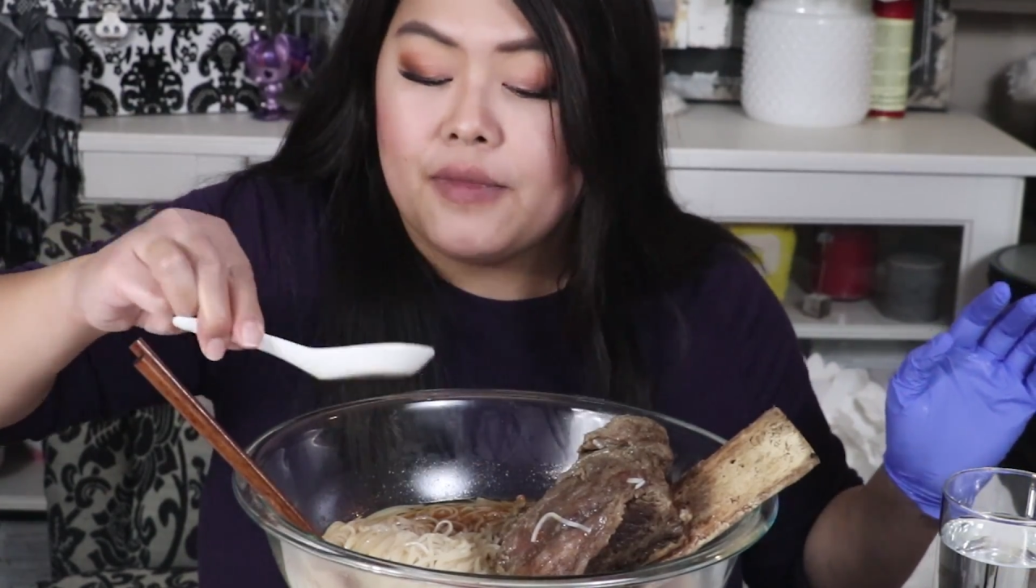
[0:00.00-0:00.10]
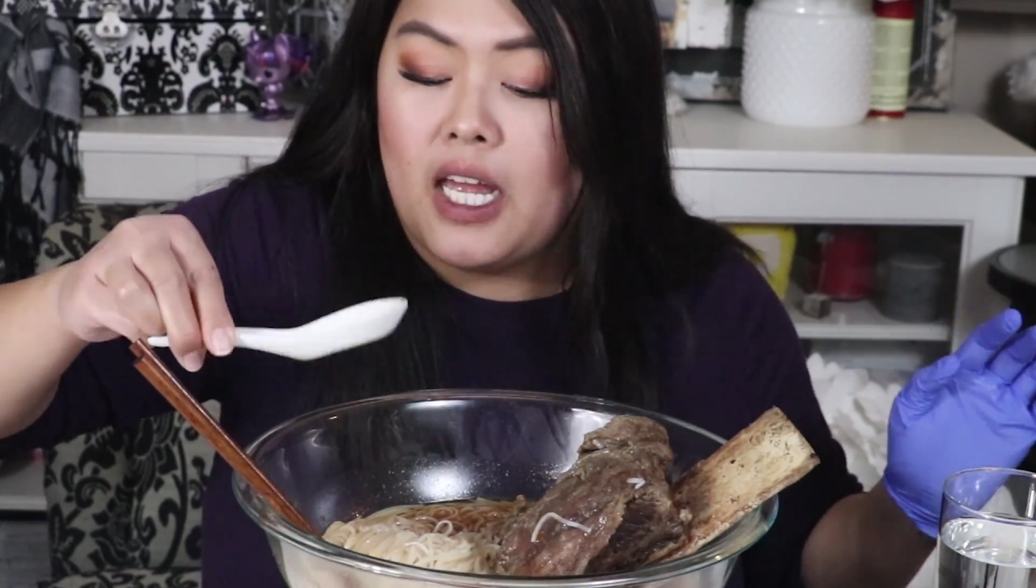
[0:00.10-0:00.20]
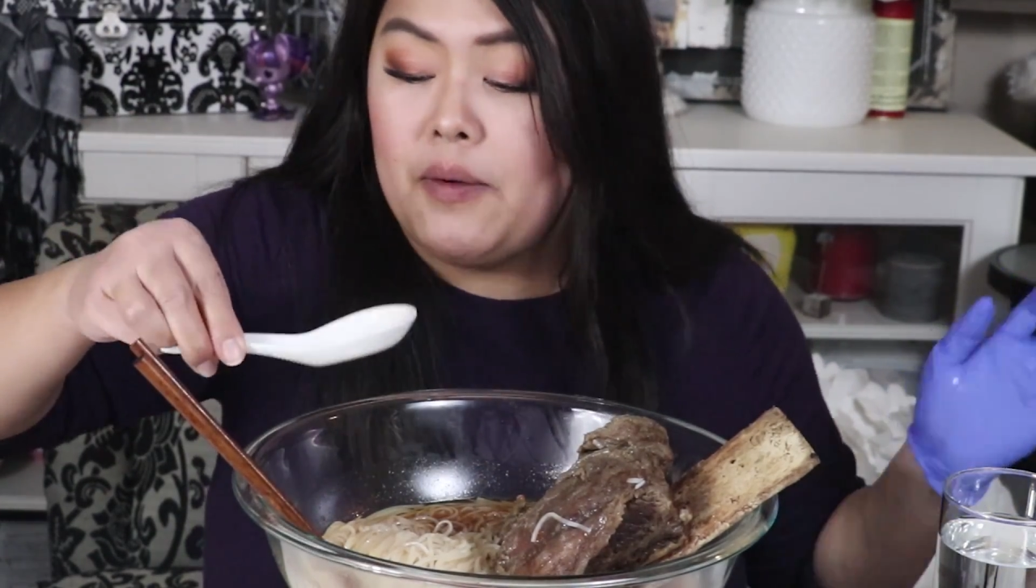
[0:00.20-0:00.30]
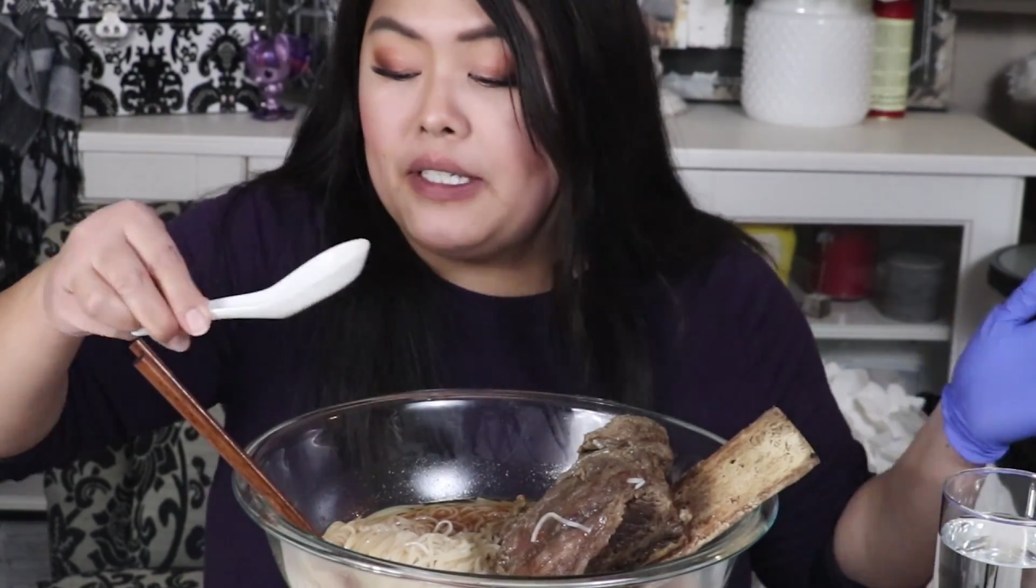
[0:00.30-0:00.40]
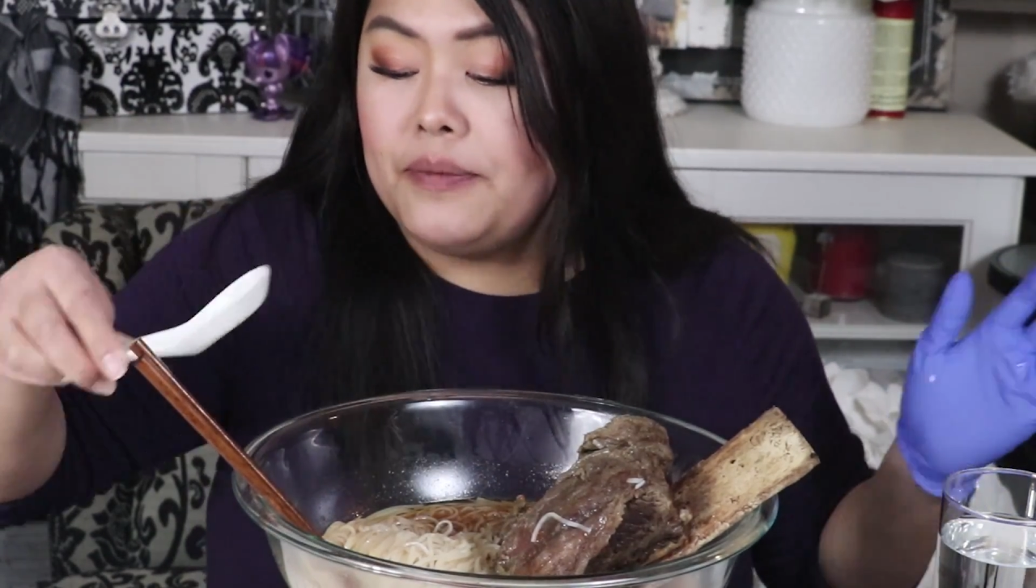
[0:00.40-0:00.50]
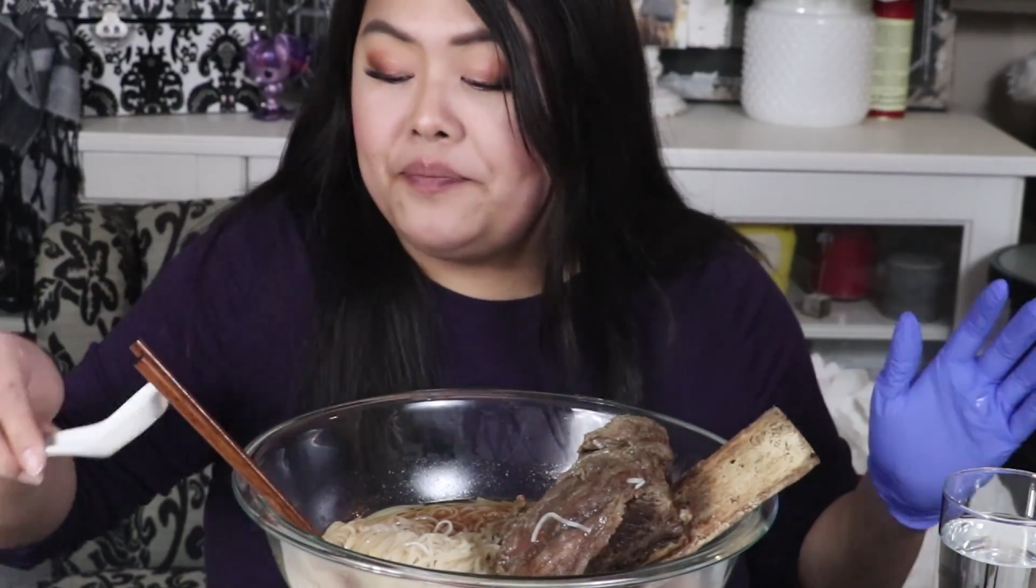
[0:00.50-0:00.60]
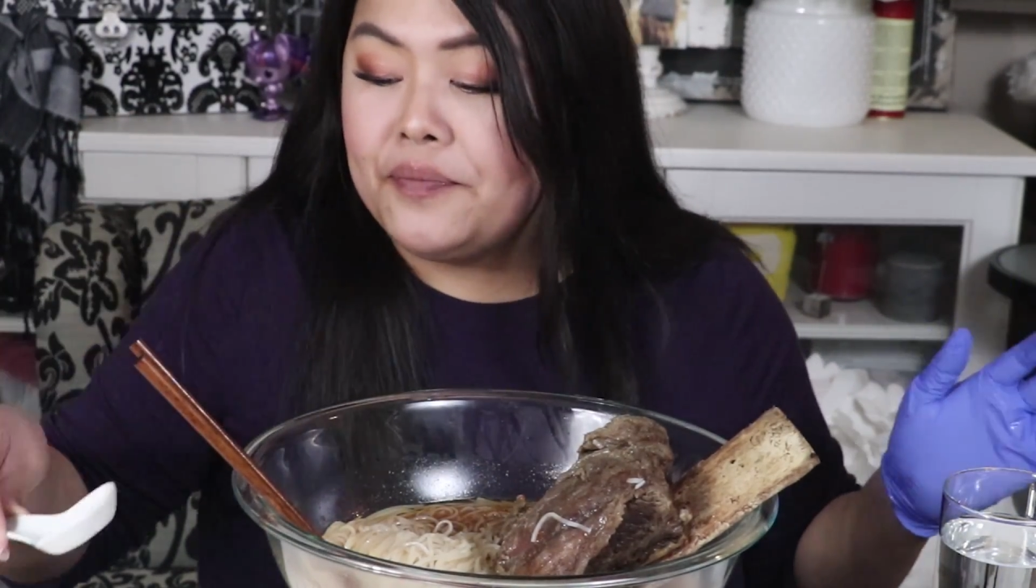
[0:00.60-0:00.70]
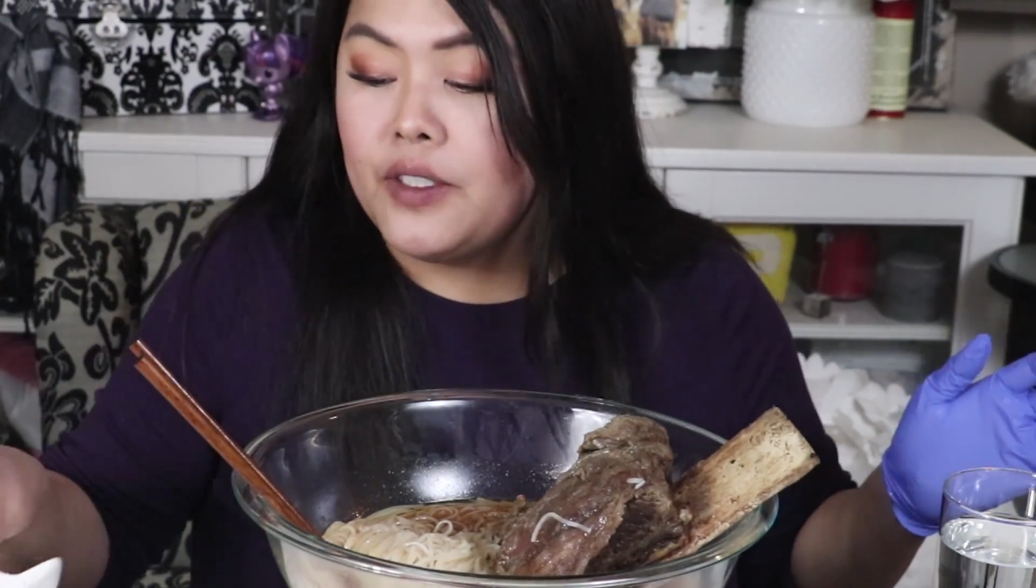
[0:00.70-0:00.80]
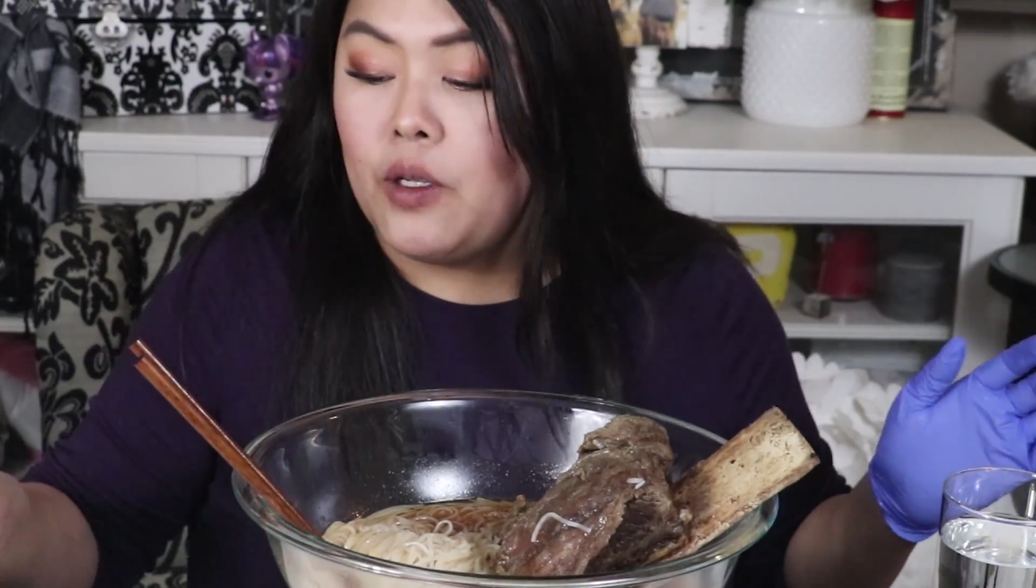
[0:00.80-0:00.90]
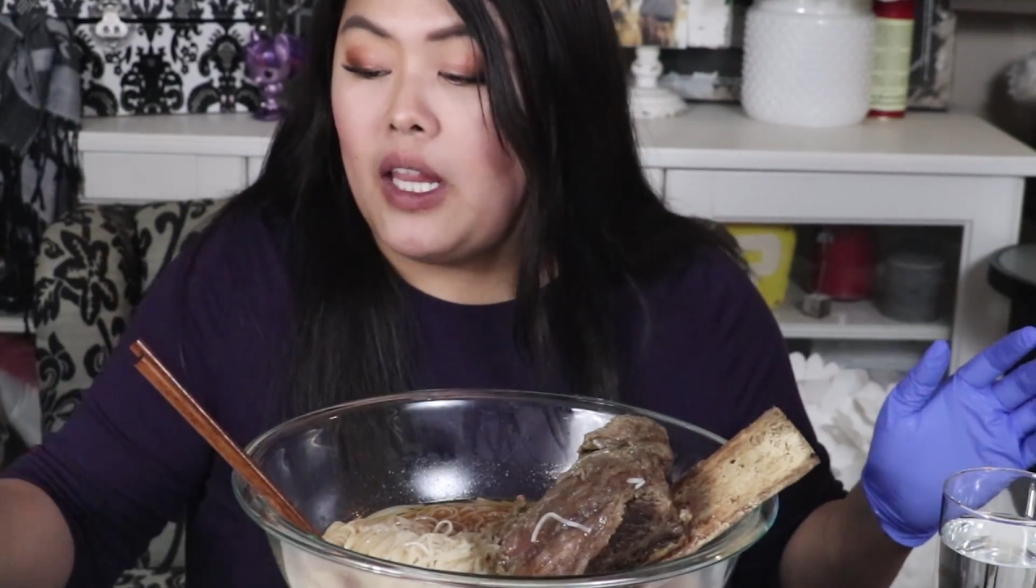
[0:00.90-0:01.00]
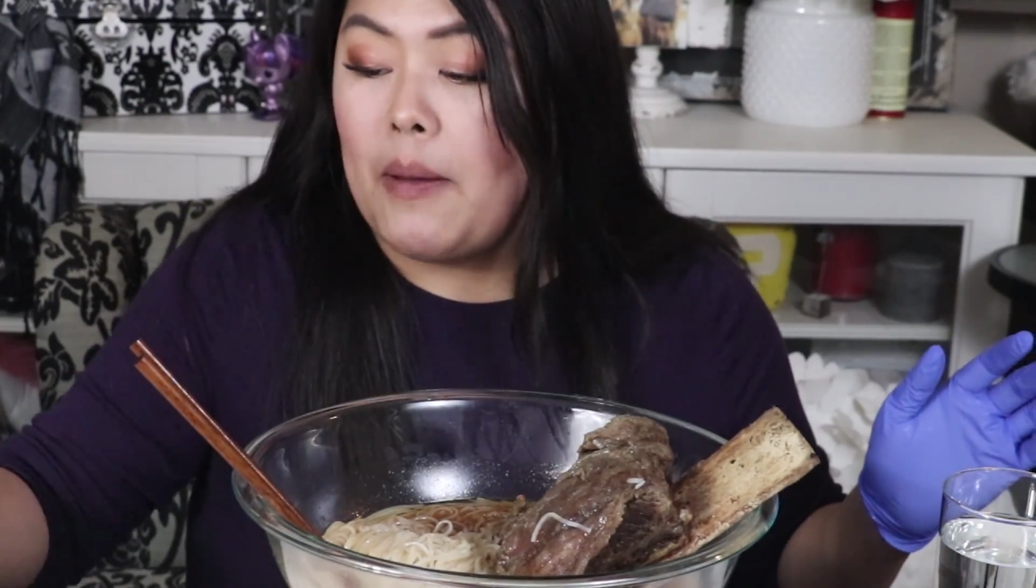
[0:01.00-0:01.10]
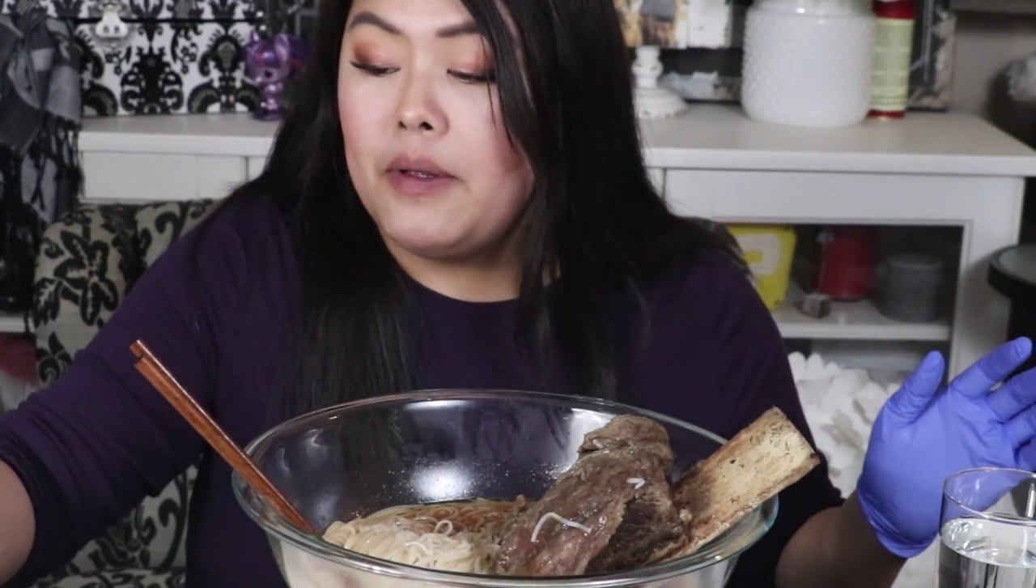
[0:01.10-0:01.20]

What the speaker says: Anyways, so a lot